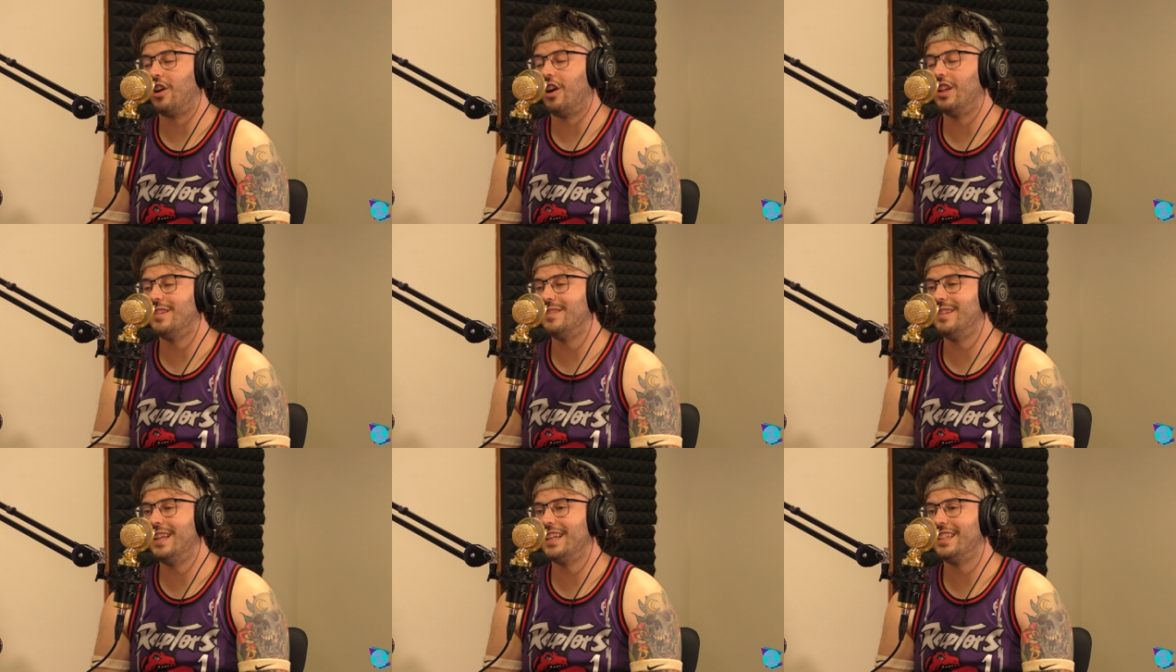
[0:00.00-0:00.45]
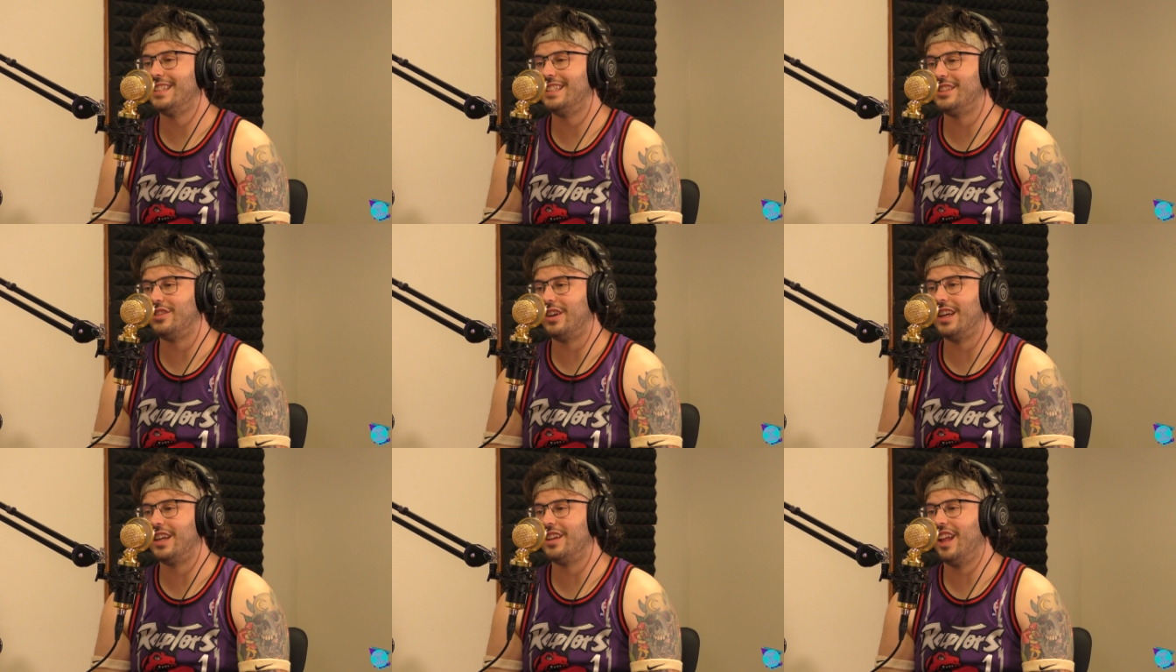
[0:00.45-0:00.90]
him that? For the,
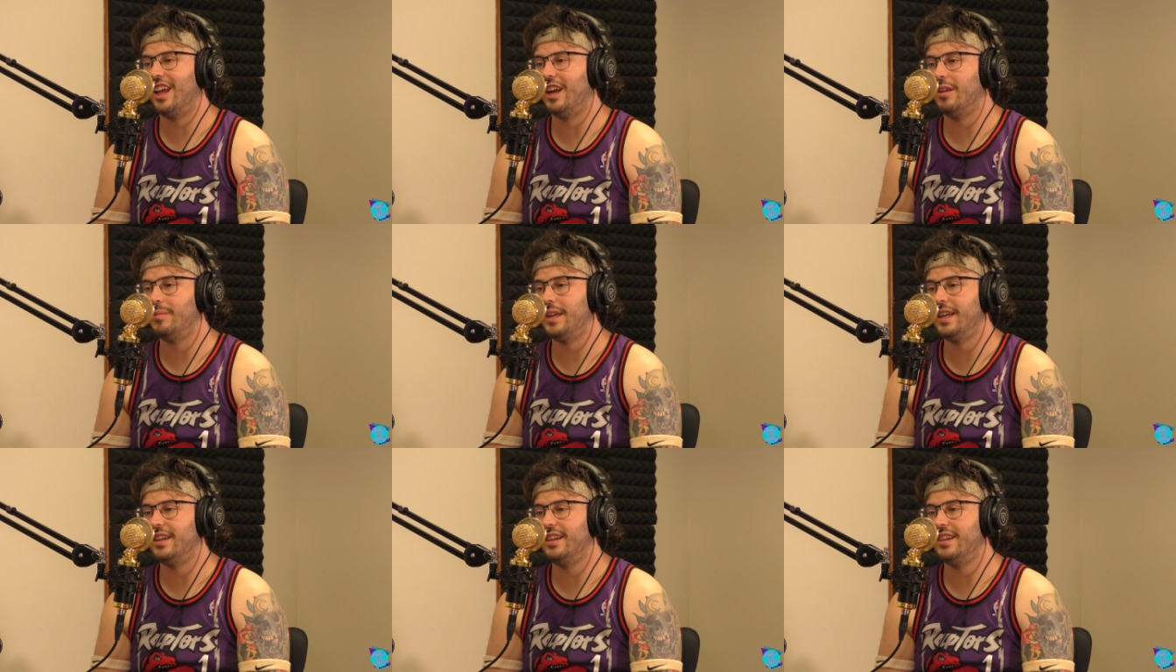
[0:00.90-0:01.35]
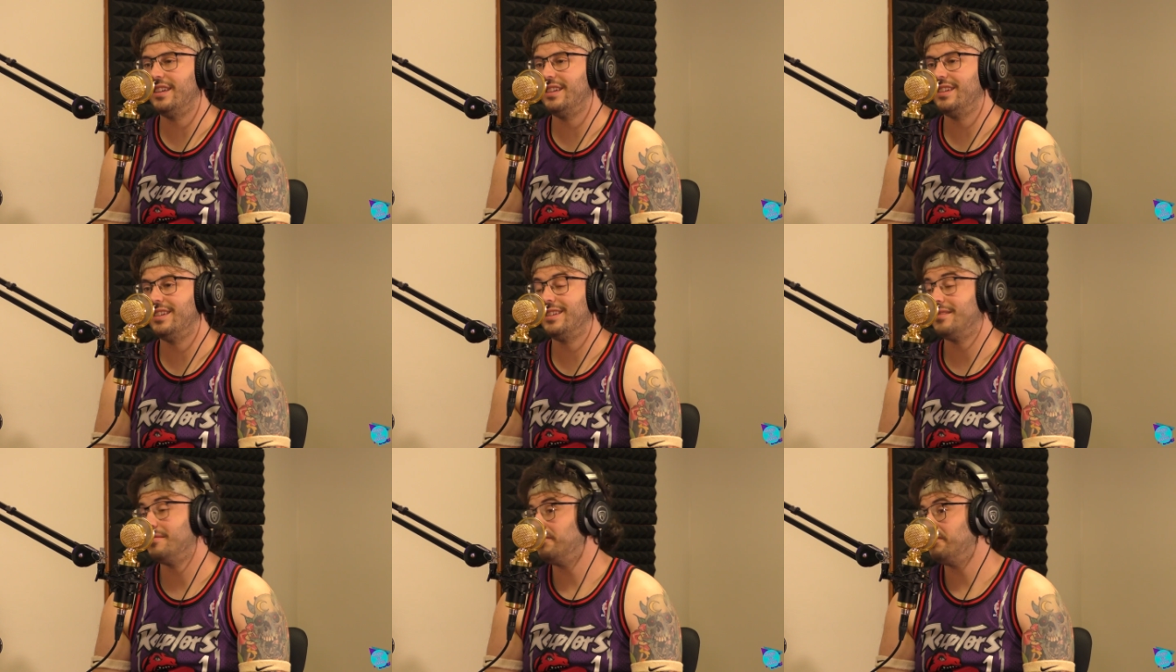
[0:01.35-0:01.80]
drank a lot of beer? Ten
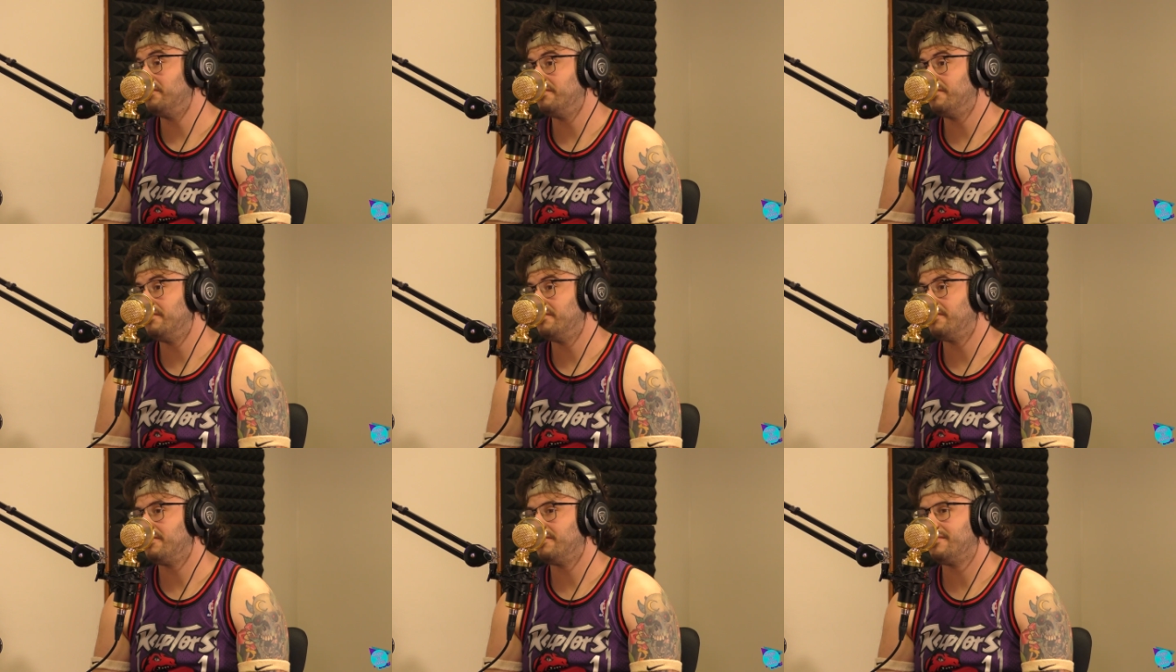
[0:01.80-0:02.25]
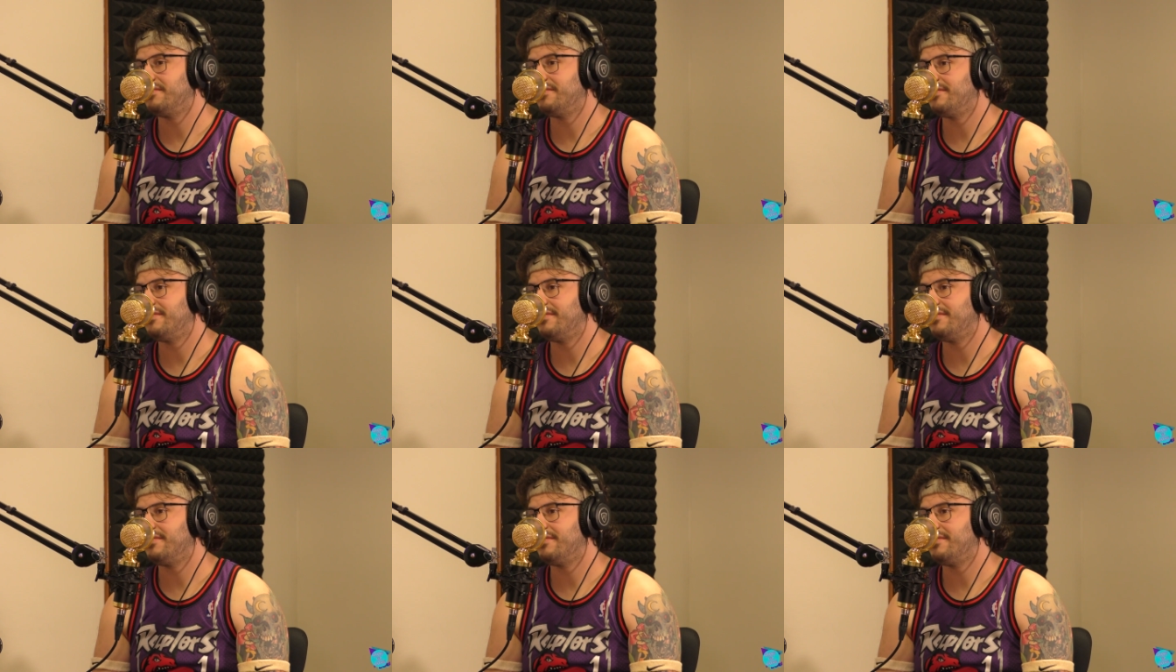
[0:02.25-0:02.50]
games for the Lancaster